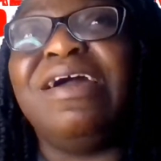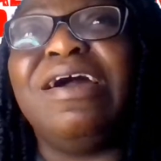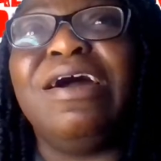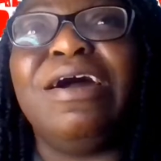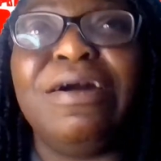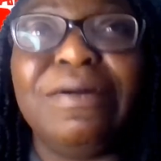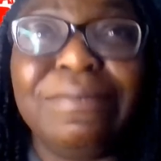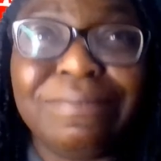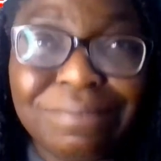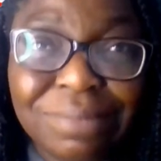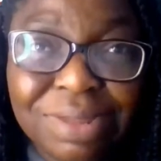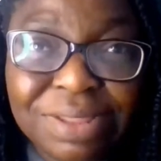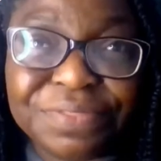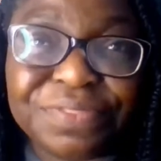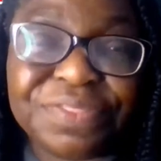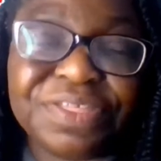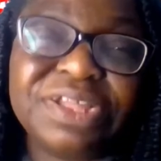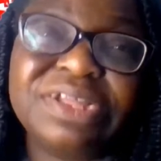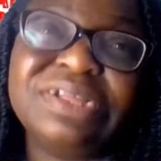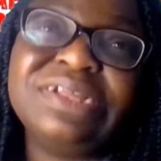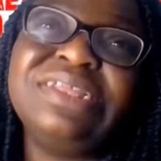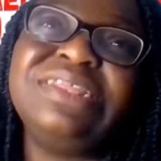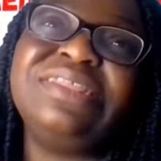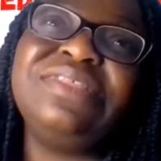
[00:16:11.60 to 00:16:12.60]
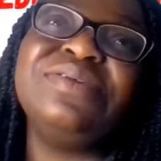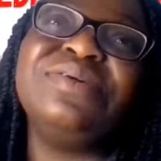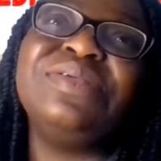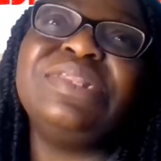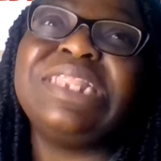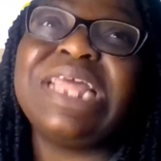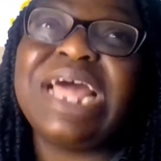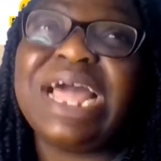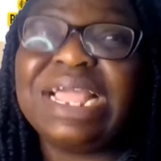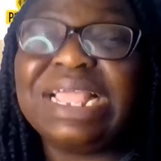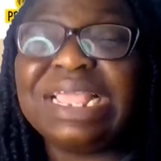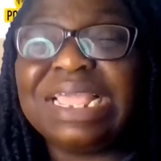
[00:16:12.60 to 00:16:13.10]
a mother. So
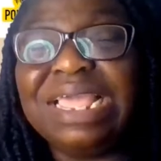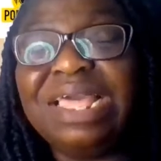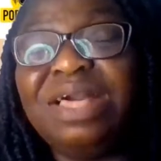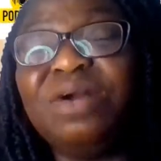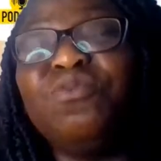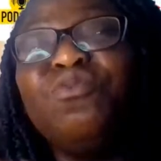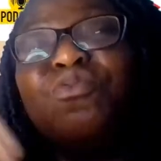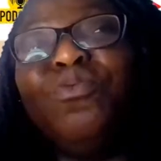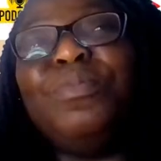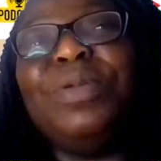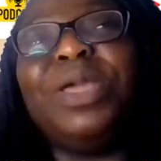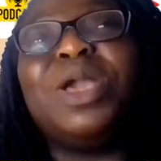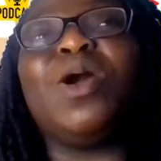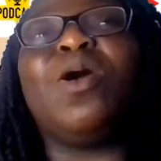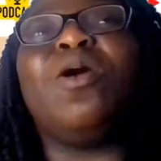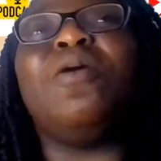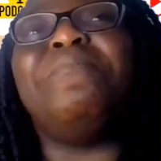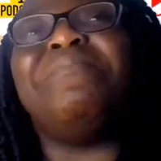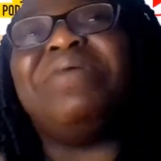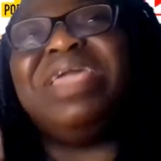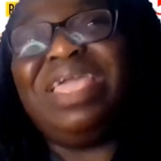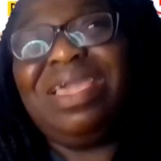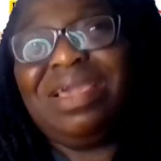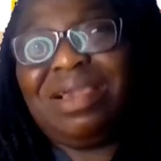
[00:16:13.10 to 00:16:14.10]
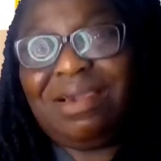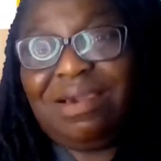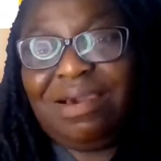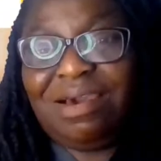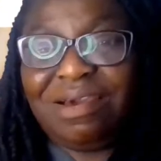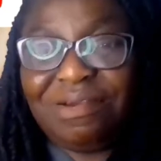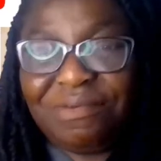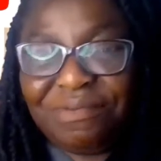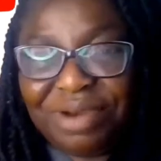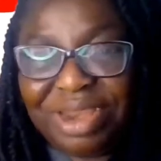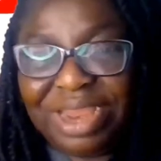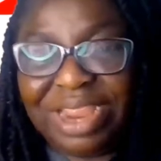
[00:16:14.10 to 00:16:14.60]
that girl will become a
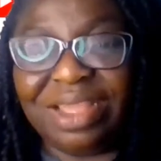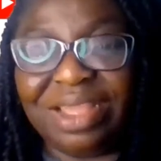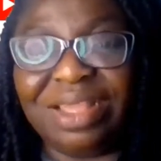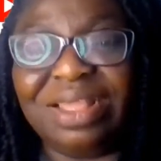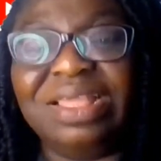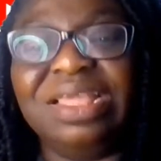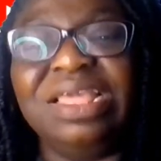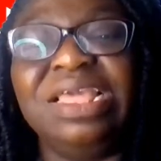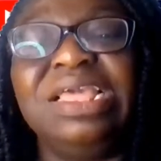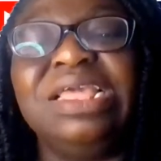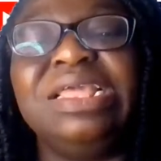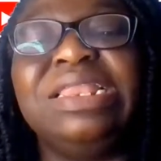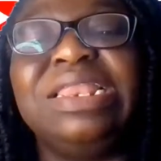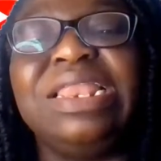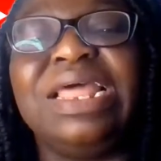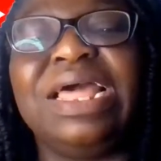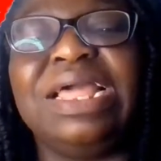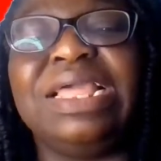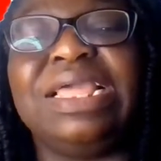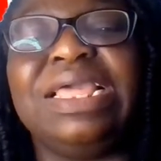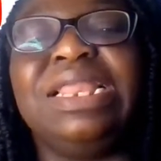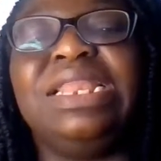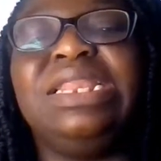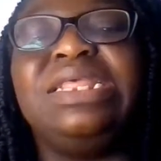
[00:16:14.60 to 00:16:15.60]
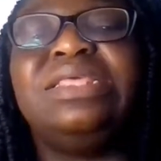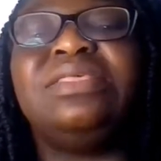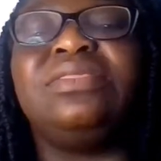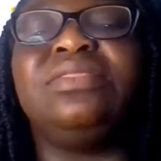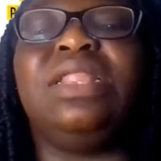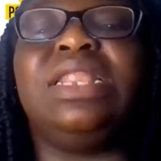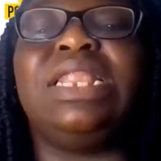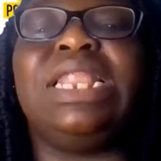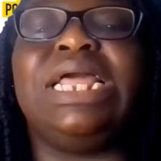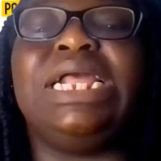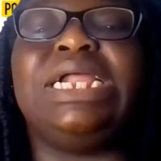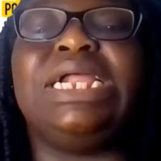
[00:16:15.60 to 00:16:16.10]
carrier. That girl is
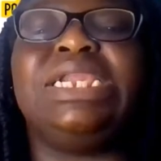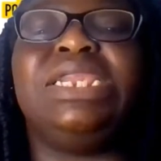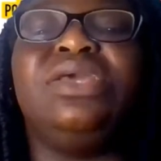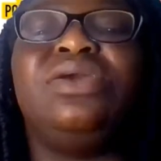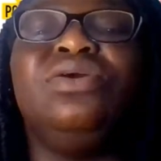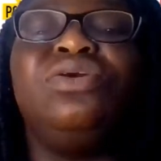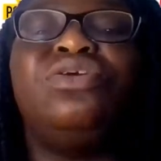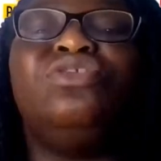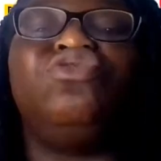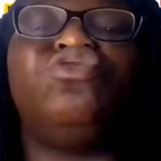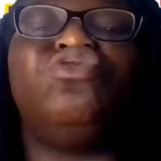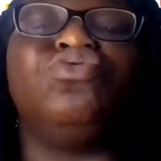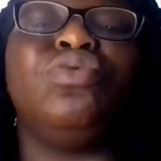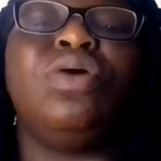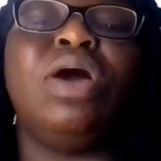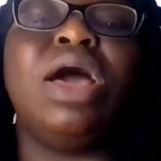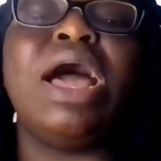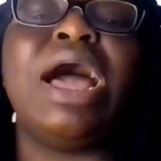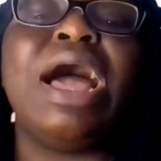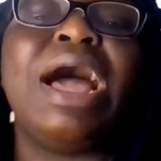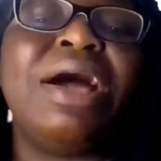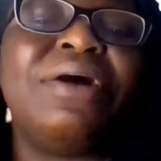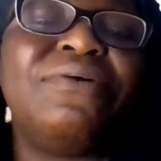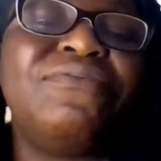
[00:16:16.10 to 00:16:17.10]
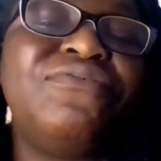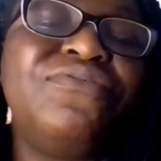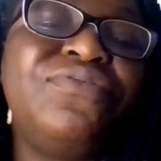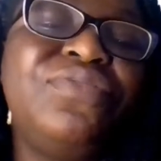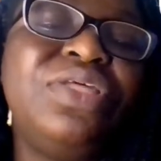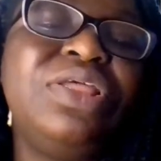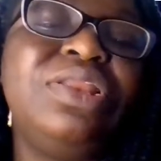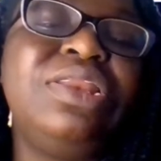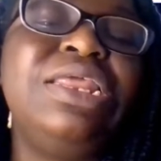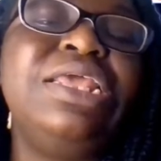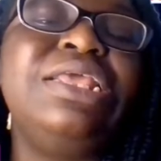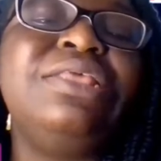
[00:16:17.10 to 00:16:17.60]
not likely going to have
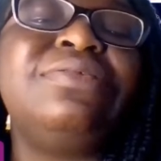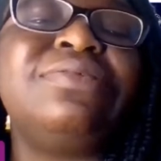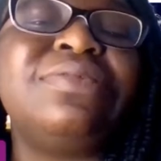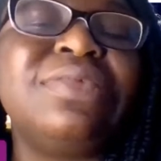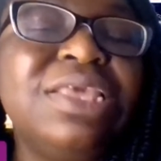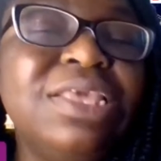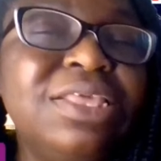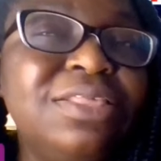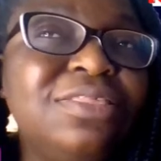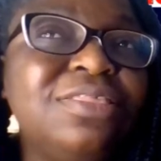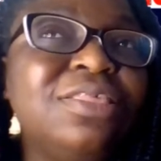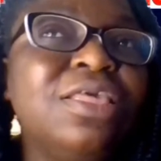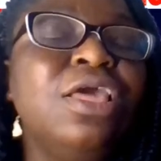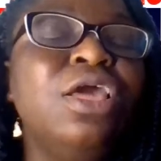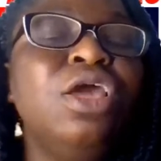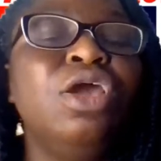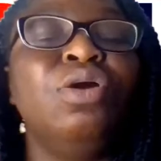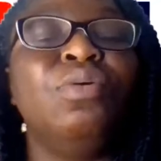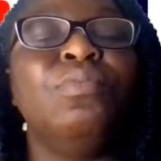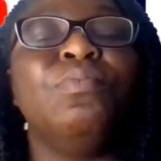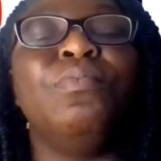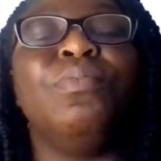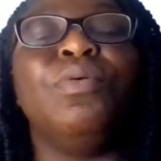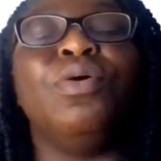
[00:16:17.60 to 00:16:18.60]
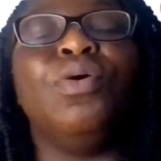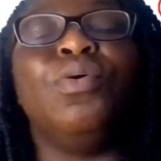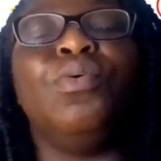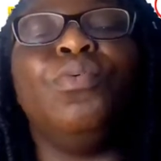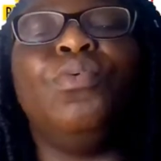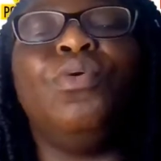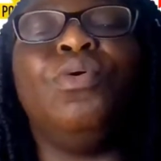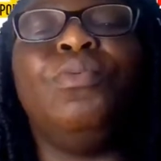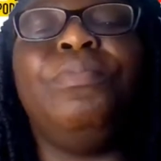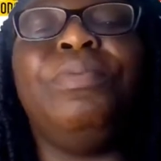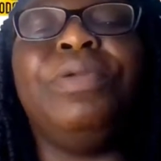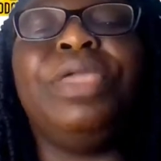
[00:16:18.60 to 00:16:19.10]
the disease, but
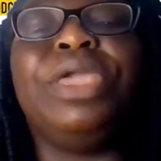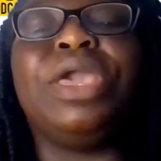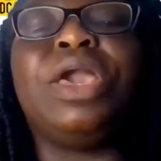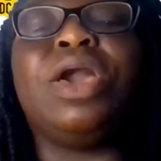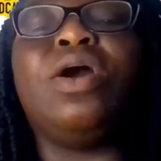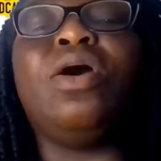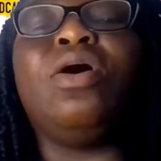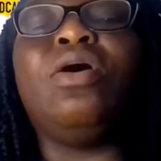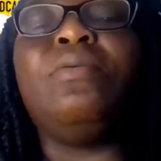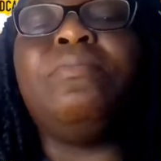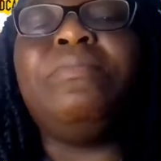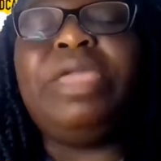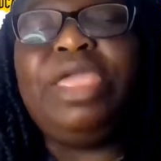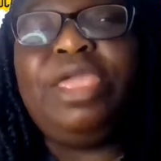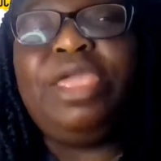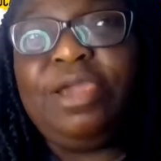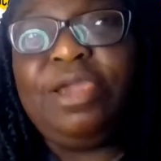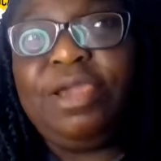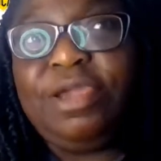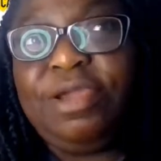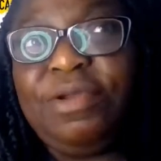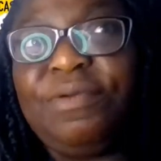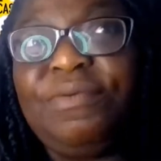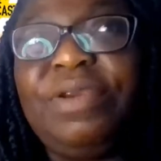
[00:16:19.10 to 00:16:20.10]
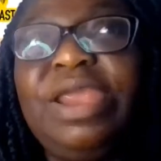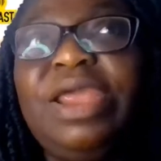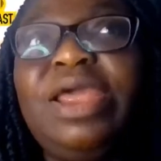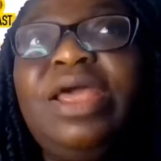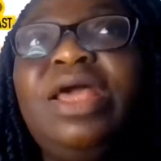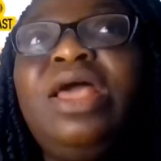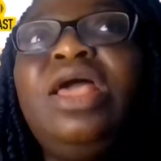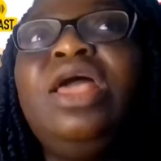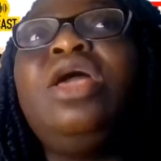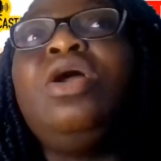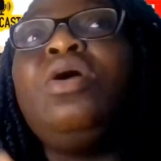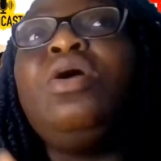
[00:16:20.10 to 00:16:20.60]
will become a carrier.
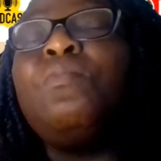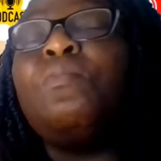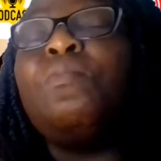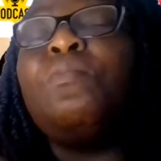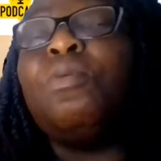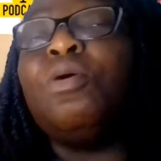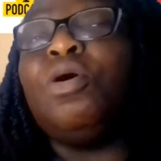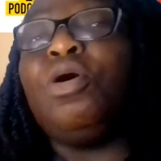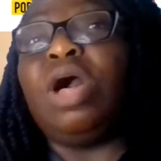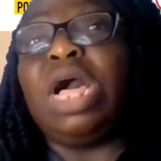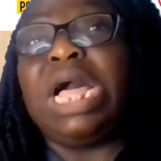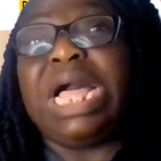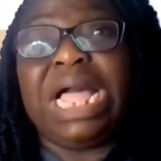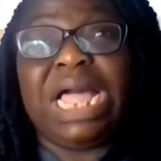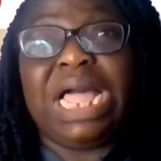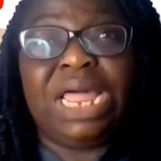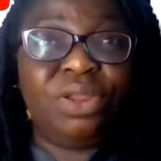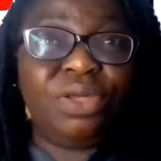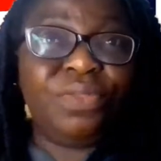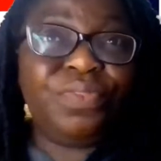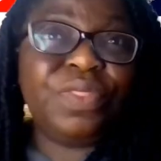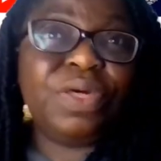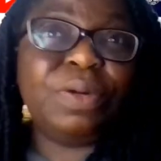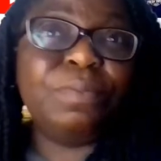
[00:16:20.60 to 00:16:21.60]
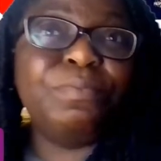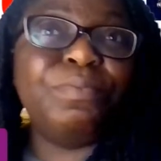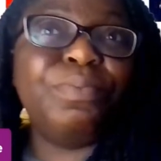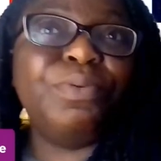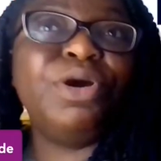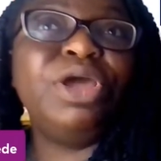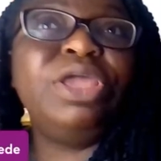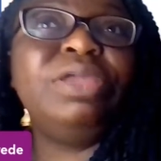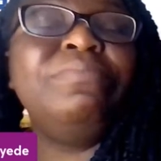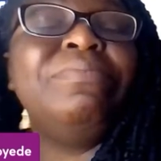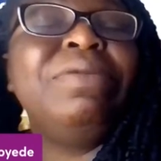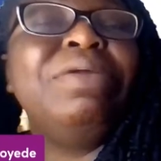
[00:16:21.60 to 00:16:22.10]
But another
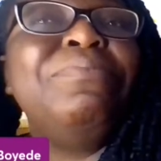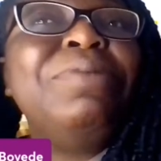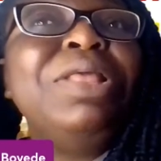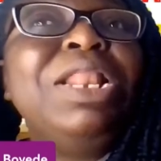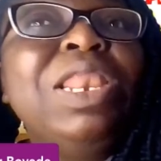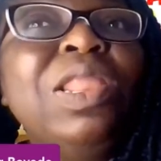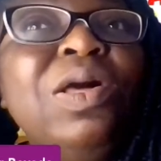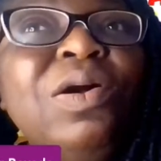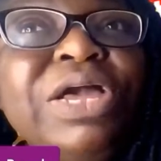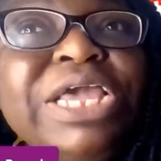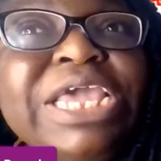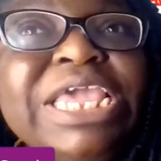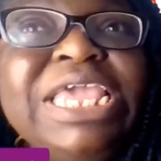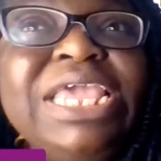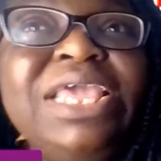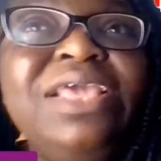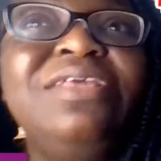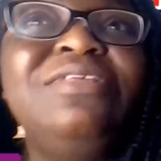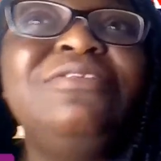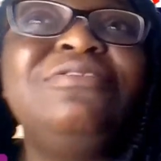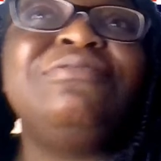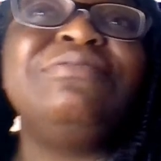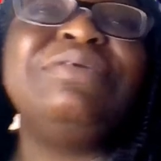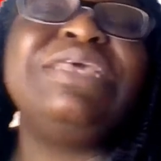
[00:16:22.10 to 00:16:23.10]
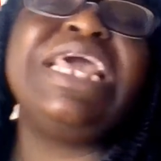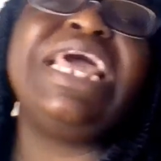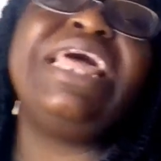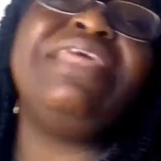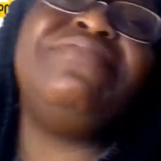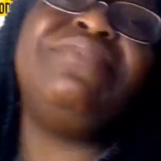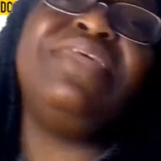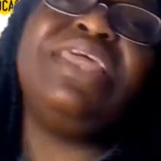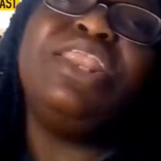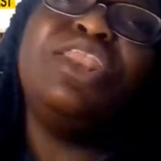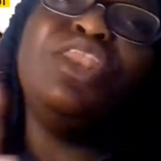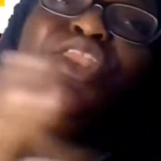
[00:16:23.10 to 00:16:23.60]
boy may be lucky to get
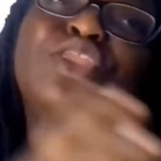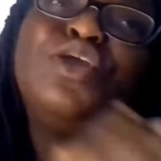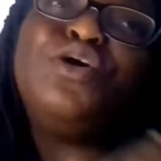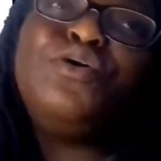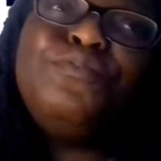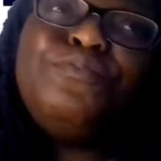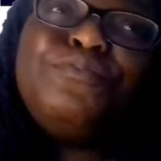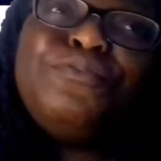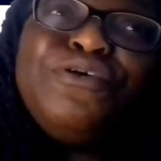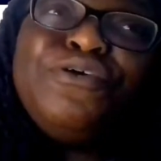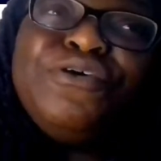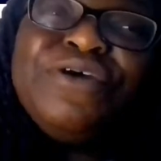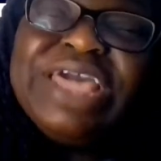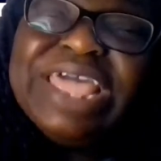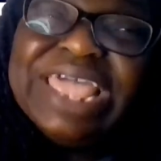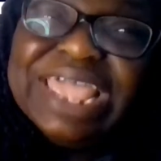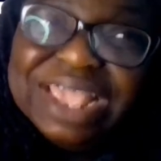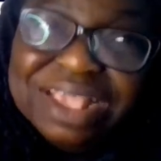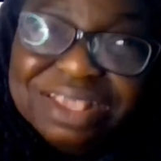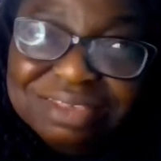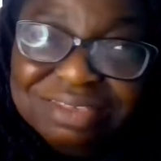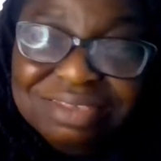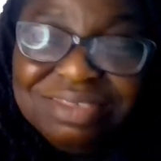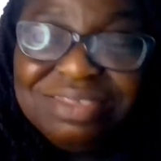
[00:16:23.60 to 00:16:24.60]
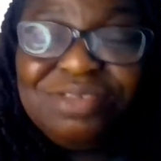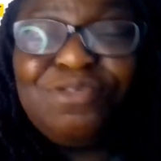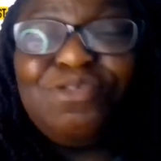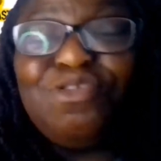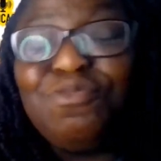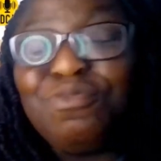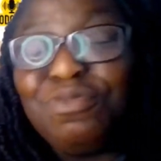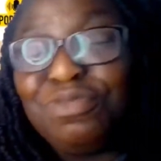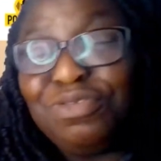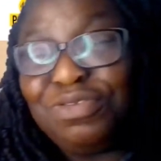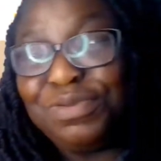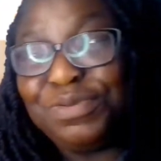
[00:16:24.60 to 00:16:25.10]
the normal X
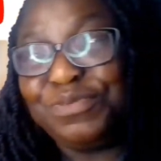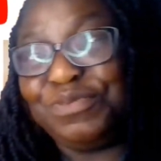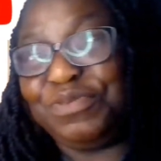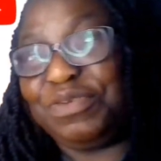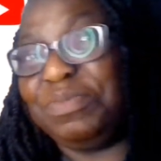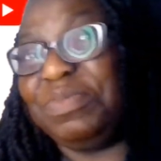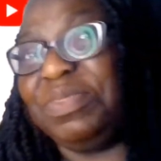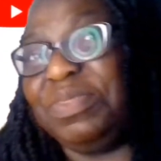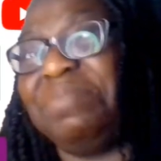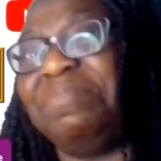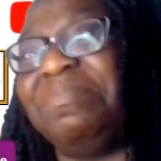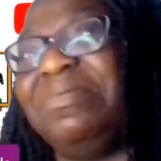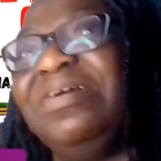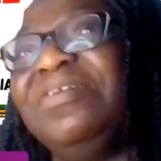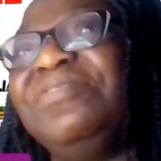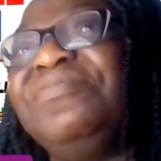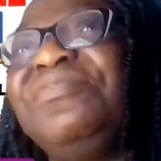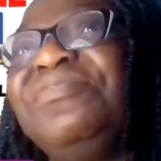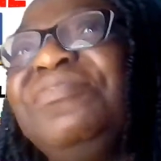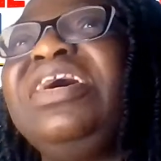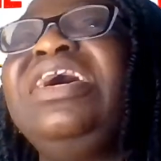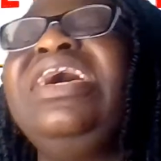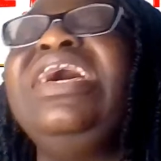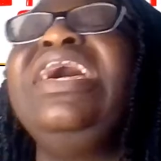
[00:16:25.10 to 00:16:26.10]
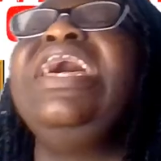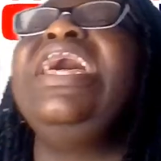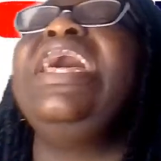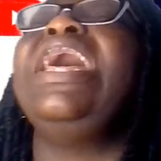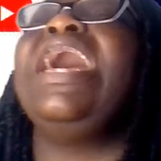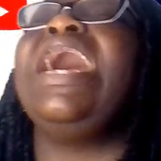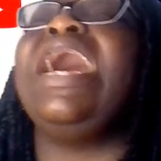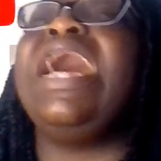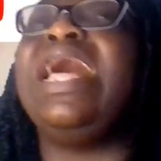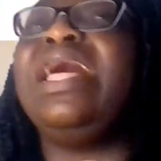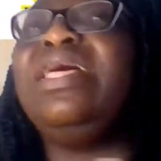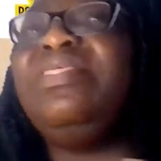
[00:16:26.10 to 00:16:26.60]
chromosome from the mother
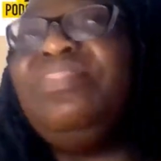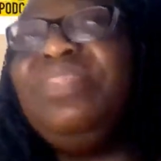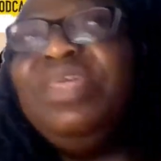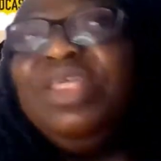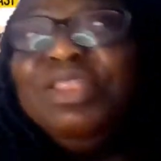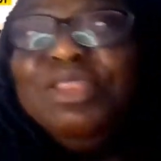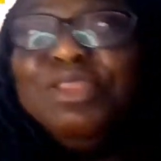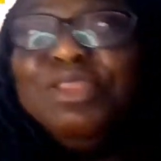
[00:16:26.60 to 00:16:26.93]
and the